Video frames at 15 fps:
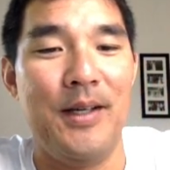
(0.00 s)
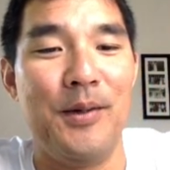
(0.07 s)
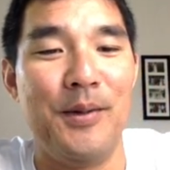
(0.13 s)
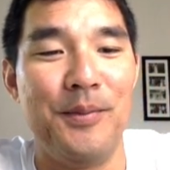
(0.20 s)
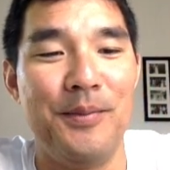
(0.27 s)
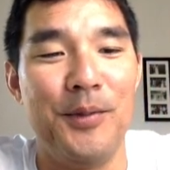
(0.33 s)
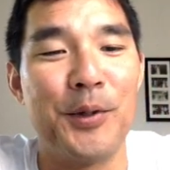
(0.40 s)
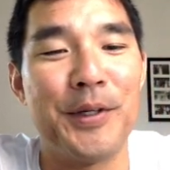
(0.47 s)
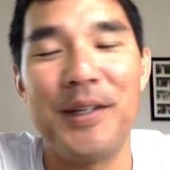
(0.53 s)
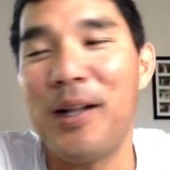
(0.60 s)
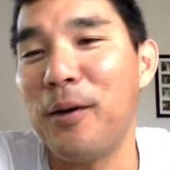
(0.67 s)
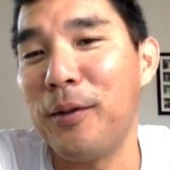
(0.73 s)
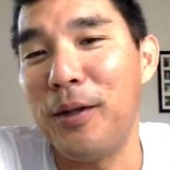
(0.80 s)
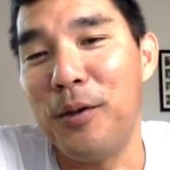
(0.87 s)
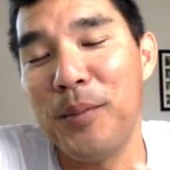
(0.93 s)
Now,
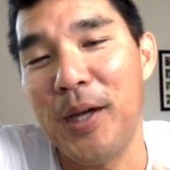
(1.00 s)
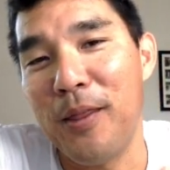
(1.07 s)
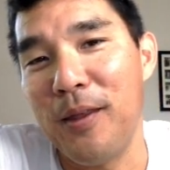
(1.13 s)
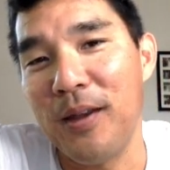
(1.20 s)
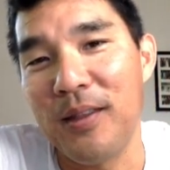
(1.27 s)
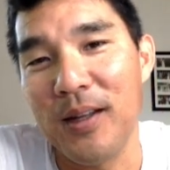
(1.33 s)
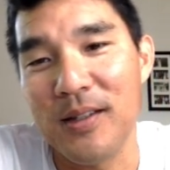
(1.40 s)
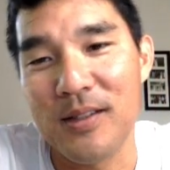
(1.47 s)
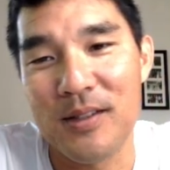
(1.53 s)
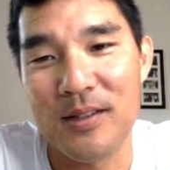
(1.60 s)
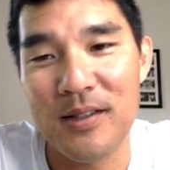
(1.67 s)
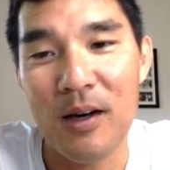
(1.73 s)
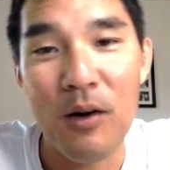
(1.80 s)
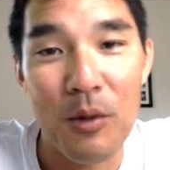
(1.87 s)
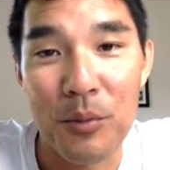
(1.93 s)
ordinarily, you might think
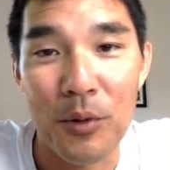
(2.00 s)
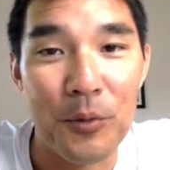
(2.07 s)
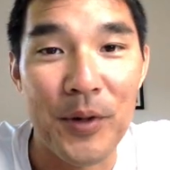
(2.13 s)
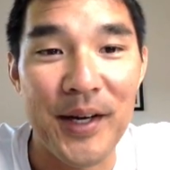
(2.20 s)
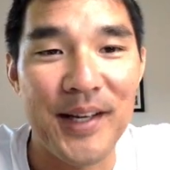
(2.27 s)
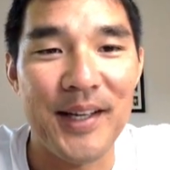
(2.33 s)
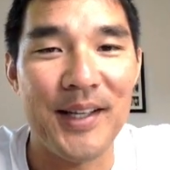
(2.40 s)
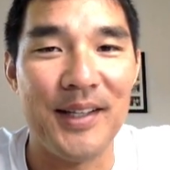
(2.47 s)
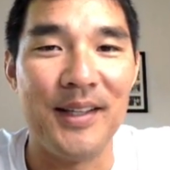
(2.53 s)
that's terrible, right?